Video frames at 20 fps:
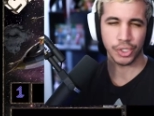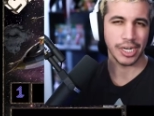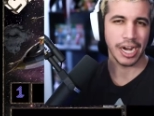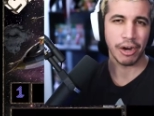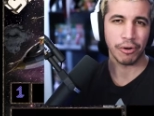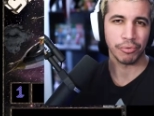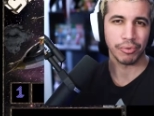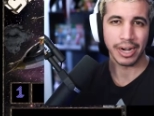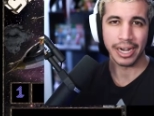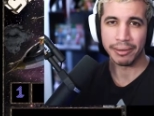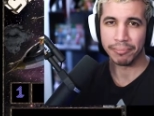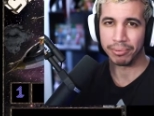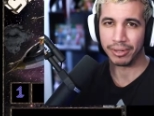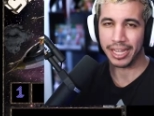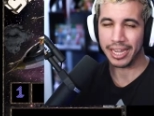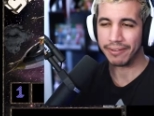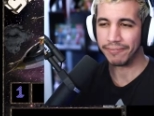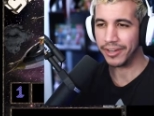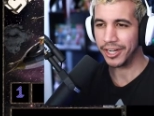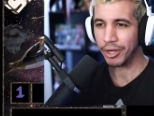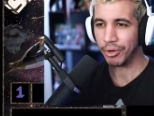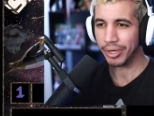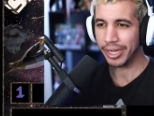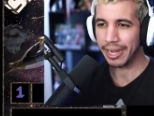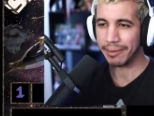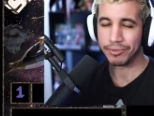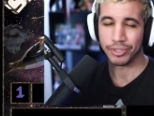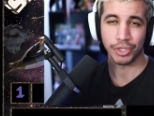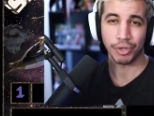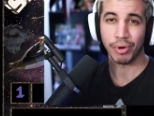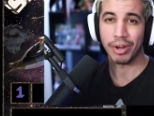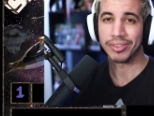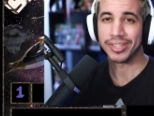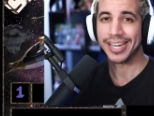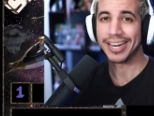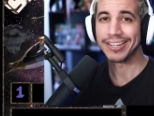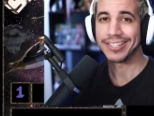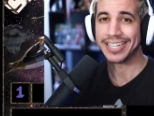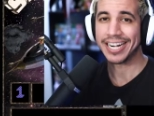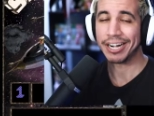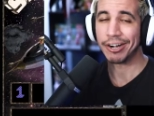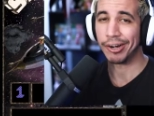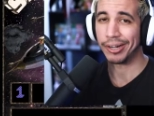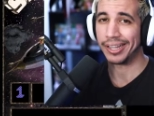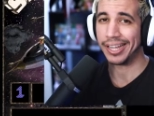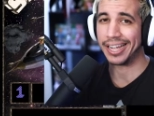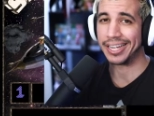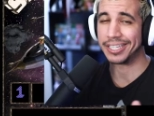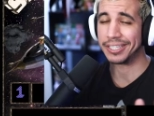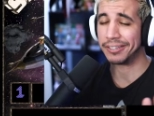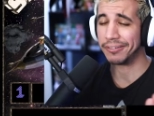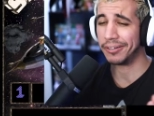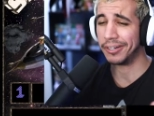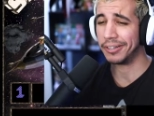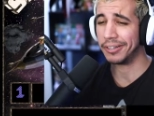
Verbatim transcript: outright playing video games throughout the entire class.